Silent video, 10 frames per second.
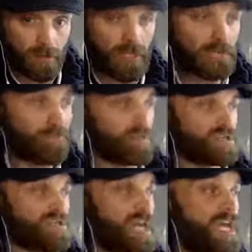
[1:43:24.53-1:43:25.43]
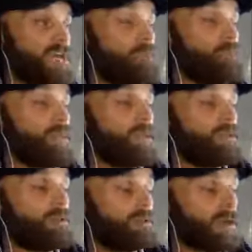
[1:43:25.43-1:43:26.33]
Like if you were saying
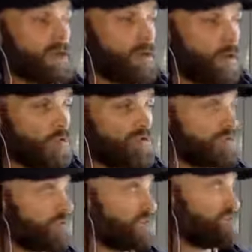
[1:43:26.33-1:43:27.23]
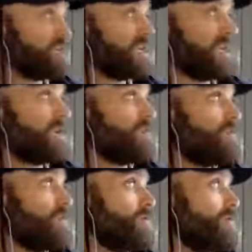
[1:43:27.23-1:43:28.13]
a nose is for speaking
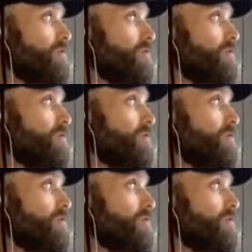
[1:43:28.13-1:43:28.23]
through.